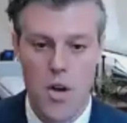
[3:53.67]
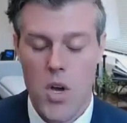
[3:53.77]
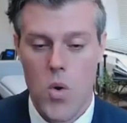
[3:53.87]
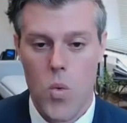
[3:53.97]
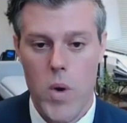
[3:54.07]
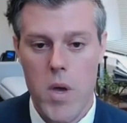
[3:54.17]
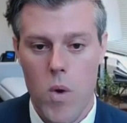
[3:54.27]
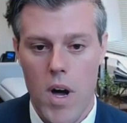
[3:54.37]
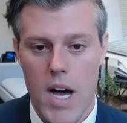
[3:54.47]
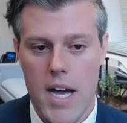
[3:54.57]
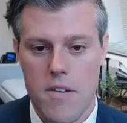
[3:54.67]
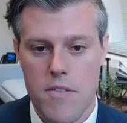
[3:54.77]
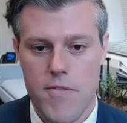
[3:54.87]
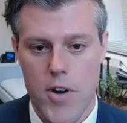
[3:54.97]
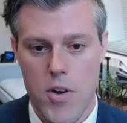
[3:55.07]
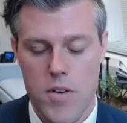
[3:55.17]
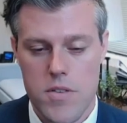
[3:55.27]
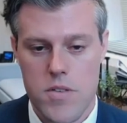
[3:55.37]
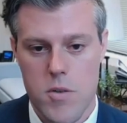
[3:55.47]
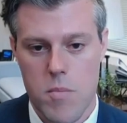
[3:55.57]
we want
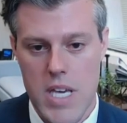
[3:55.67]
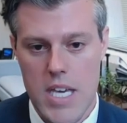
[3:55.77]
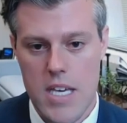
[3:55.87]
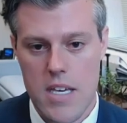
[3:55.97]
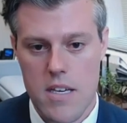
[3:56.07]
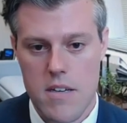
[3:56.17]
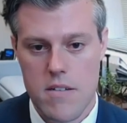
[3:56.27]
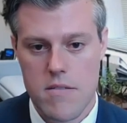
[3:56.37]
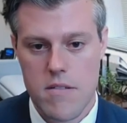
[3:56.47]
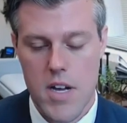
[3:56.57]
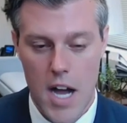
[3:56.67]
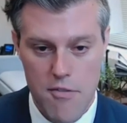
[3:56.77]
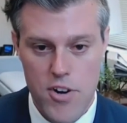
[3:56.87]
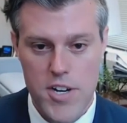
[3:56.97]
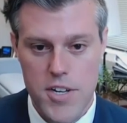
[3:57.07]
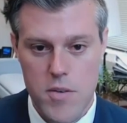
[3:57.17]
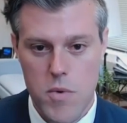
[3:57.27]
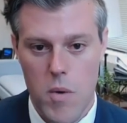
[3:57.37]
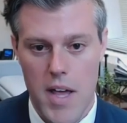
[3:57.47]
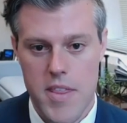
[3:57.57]
folks to be covered. We
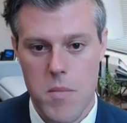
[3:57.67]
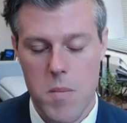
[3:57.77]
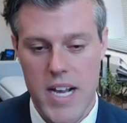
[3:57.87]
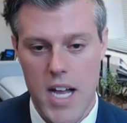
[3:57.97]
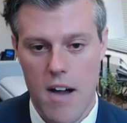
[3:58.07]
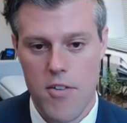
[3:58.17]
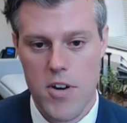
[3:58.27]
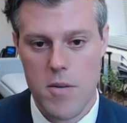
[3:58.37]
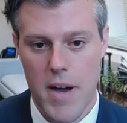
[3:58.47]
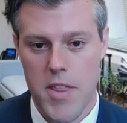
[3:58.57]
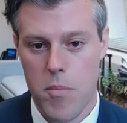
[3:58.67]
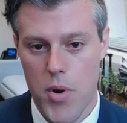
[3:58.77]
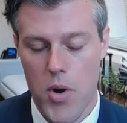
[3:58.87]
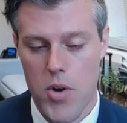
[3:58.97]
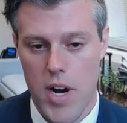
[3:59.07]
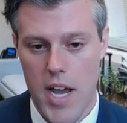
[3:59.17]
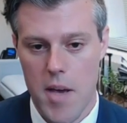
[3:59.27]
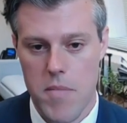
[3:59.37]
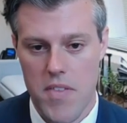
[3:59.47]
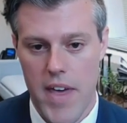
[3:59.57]
want them to be covered by the program
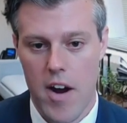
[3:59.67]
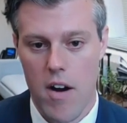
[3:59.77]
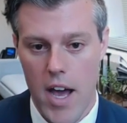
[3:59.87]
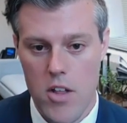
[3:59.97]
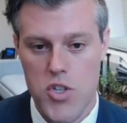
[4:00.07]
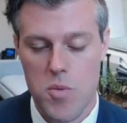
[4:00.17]
that they are eligible